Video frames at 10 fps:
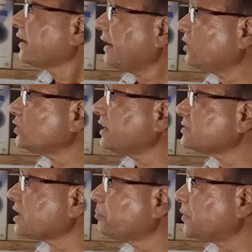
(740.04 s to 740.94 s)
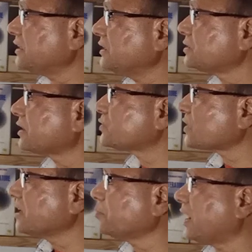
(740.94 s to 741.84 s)
Another example is
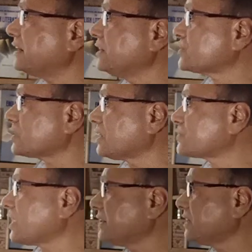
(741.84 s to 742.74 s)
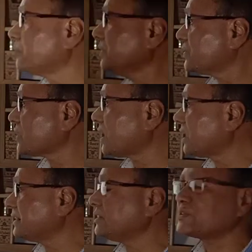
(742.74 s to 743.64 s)
Saima is a Sania
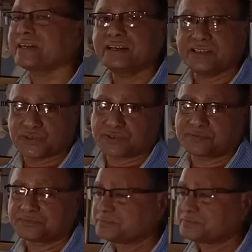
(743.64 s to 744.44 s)
Mirza in tennis.